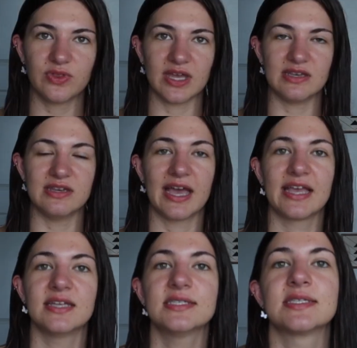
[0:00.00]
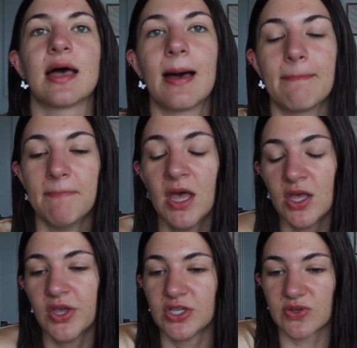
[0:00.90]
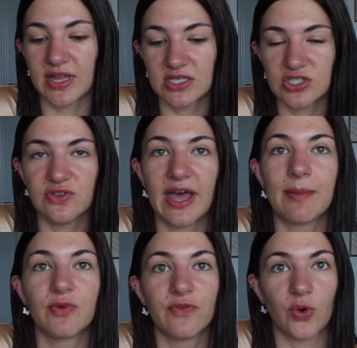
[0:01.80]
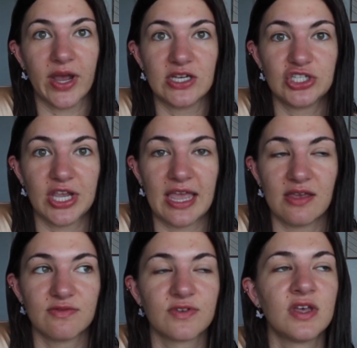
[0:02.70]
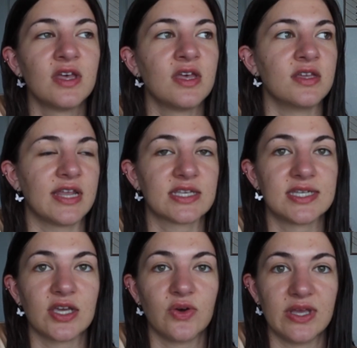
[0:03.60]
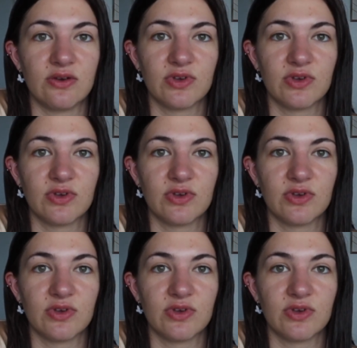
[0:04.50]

and nice. So I like to do that before I shave. Next, I go in